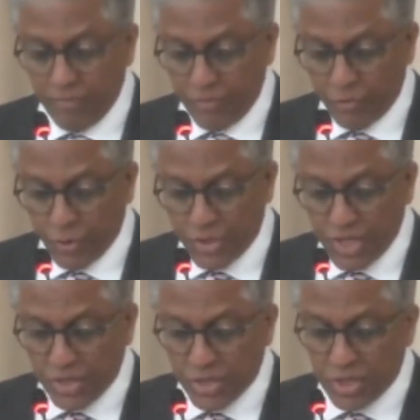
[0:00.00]
for
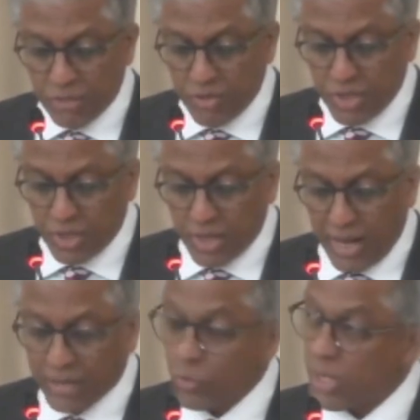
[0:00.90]
sensitive data
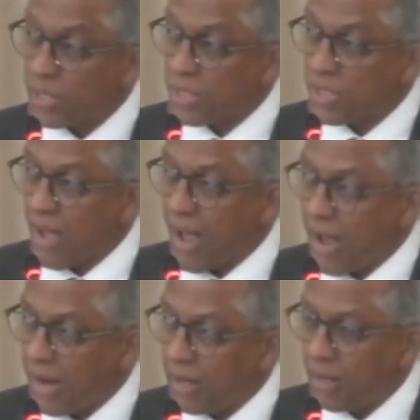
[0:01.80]
at rest
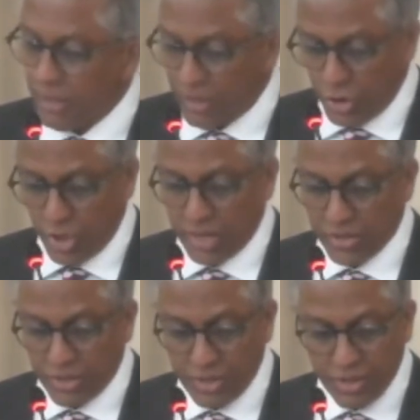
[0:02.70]
and in
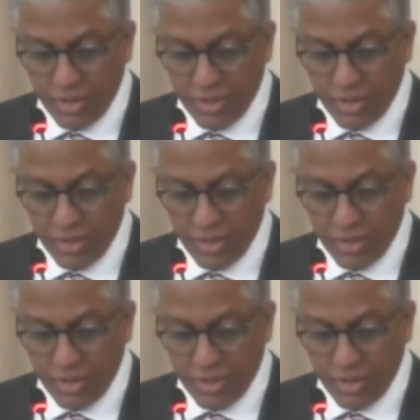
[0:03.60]
transit.